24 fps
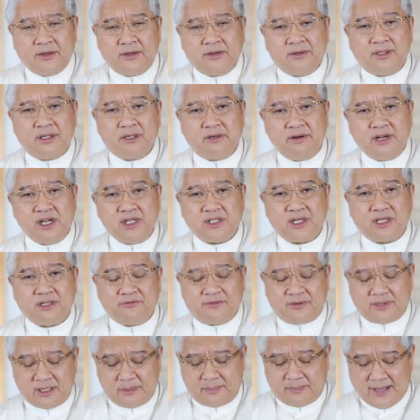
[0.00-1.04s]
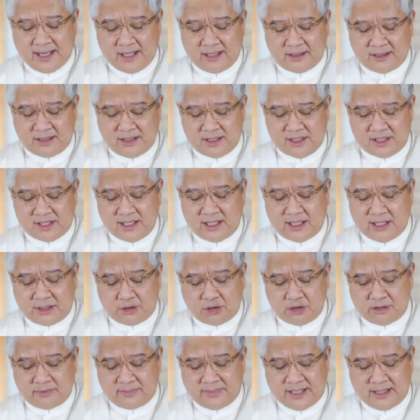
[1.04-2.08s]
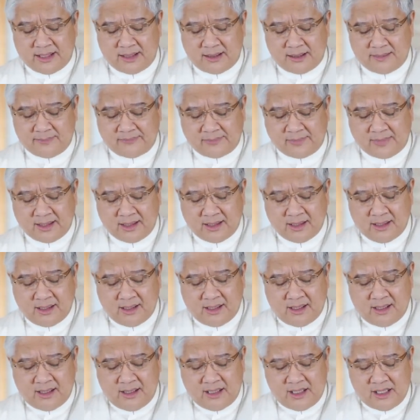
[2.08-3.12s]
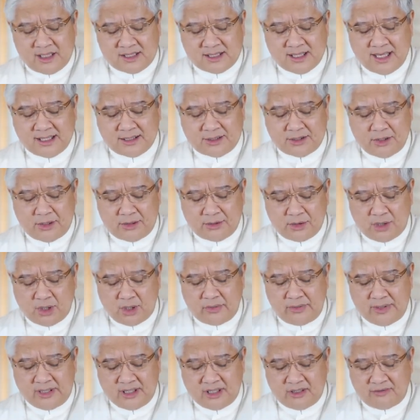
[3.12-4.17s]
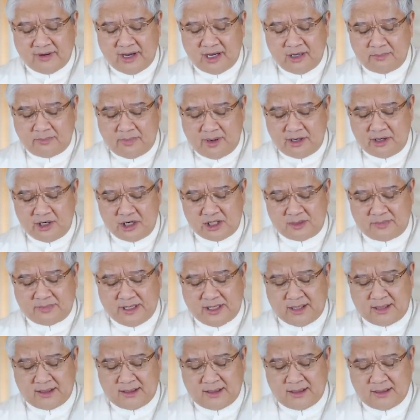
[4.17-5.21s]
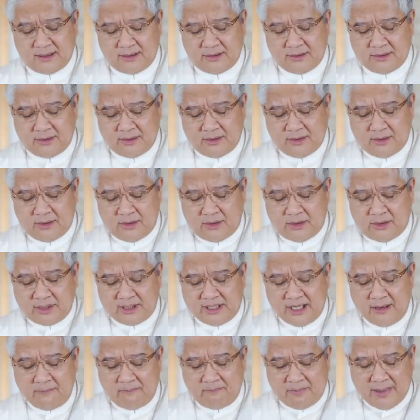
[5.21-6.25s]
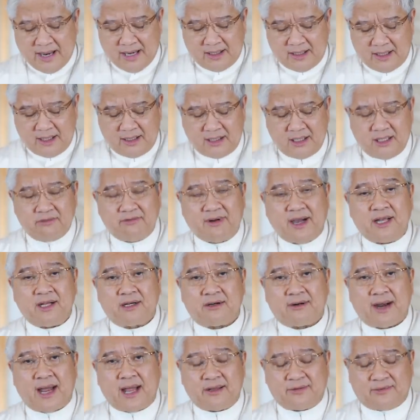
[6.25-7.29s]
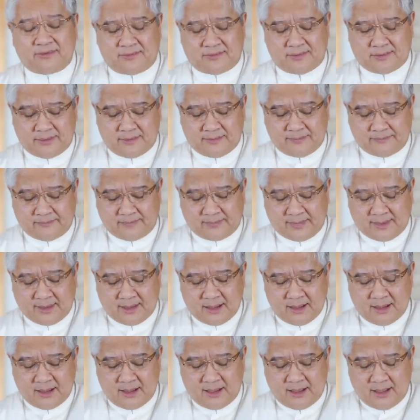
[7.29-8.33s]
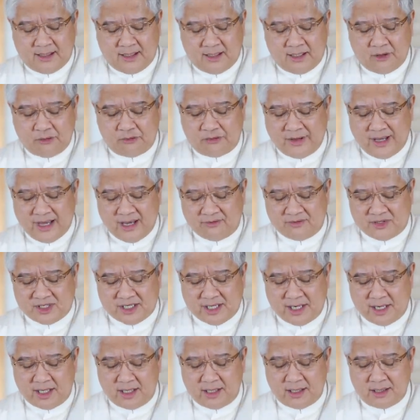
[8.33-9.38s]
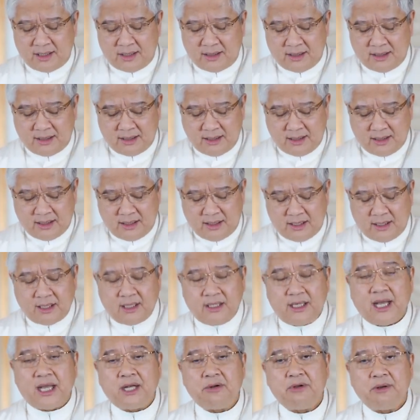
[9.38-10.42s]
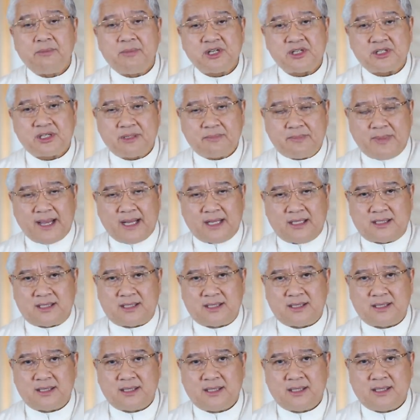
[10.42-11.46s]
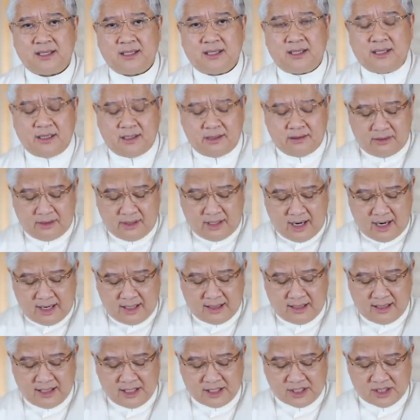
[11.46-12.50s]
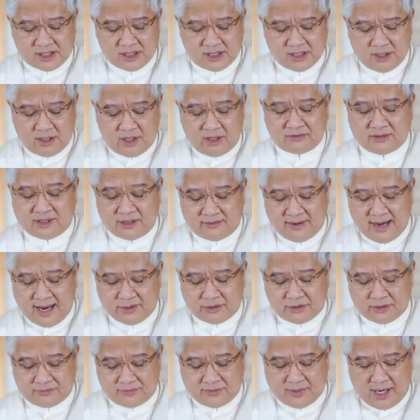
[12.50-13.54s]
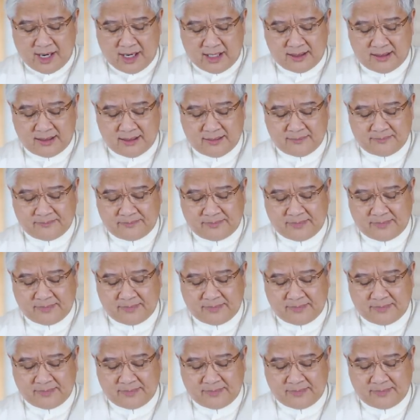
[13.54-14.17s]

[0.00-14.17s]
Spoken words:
The reason for repentance and atonement is not the ongoing divine punishment or the impending divine wrath. If we have sinned, then we must repent, regardless of the wrath of God.